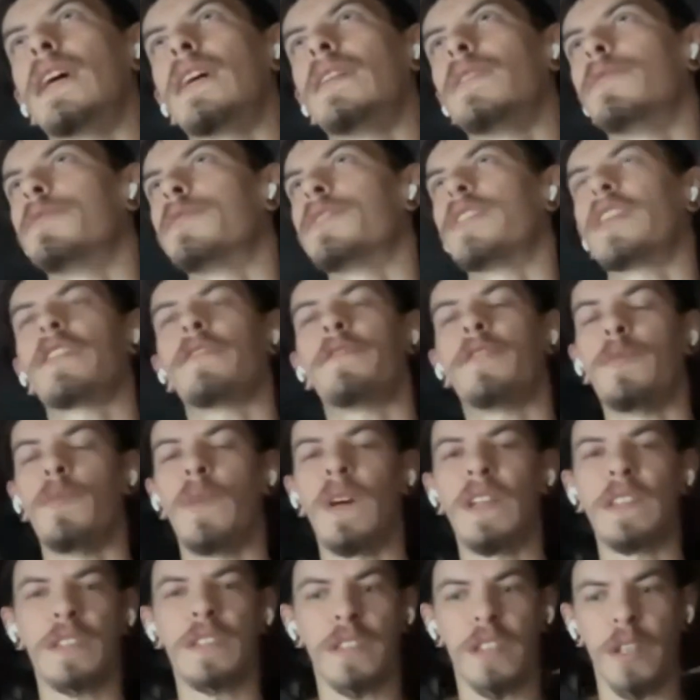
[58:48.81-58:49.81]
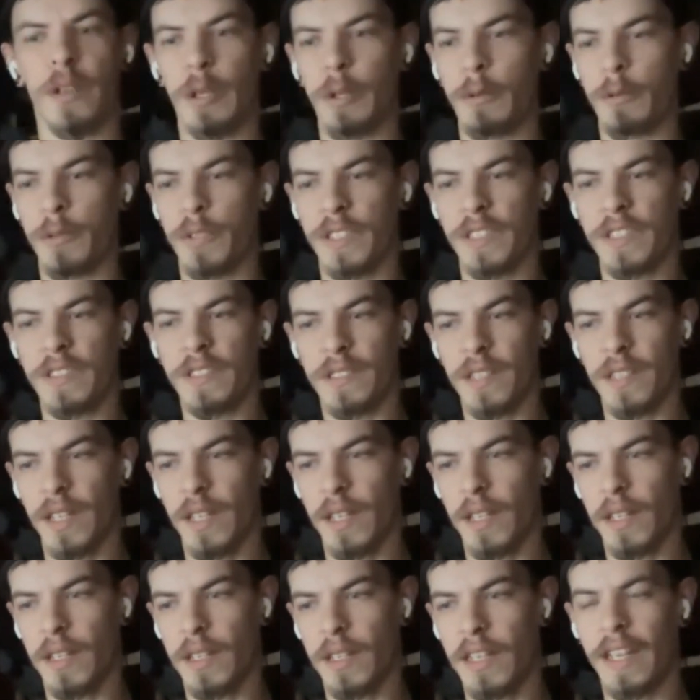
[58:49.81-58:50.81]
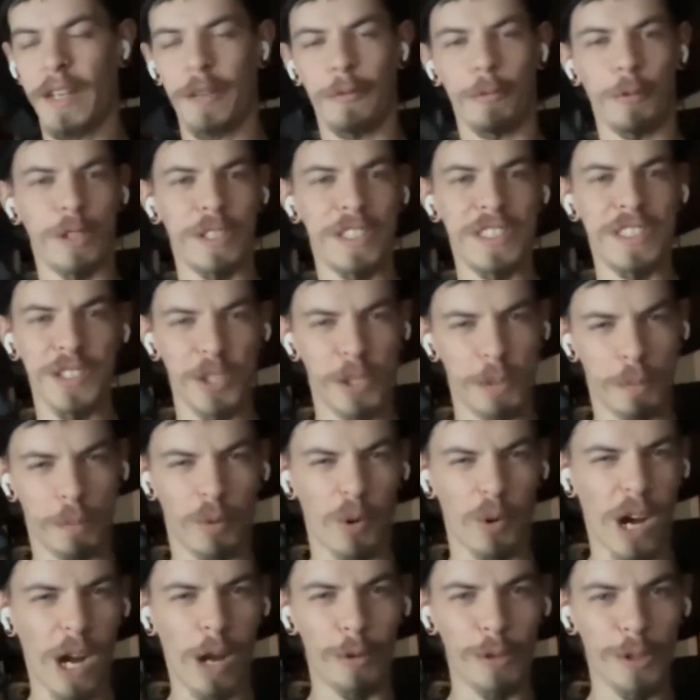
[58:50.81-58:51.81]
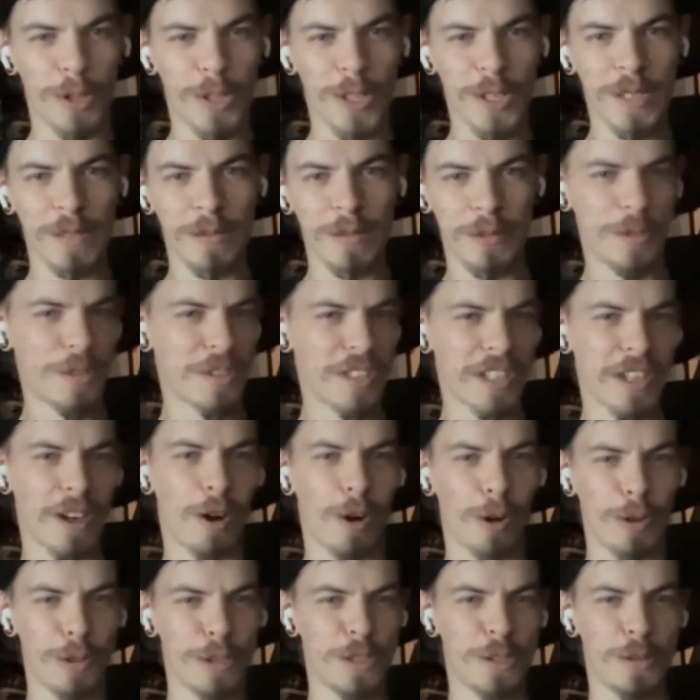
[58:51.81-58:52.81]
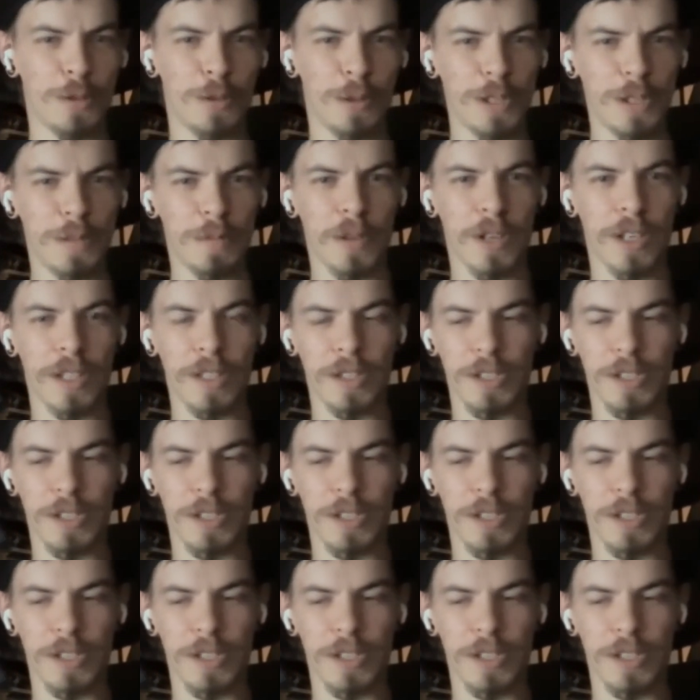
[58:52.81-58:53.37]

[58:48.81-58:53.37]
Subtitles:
it was like a few months ago you released had a release called The Prowler, which was like a harsh noise